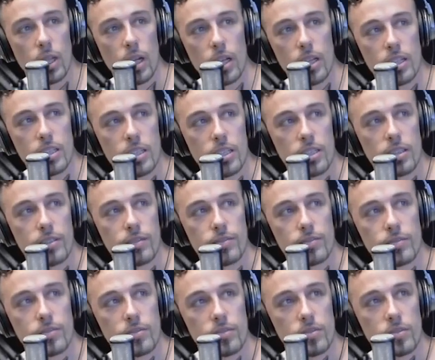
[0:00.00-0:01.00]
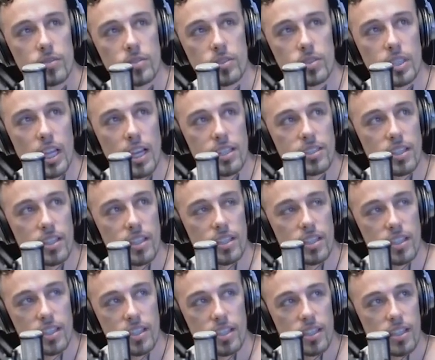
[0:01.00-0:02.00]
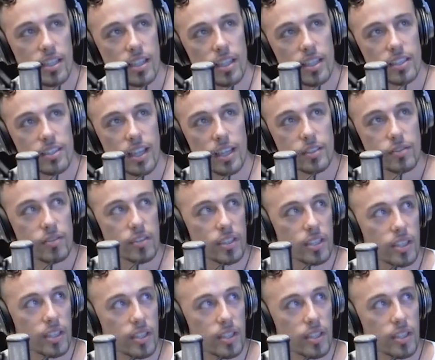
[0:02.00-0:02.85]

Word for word: but anyways. That's all. that. That's funny.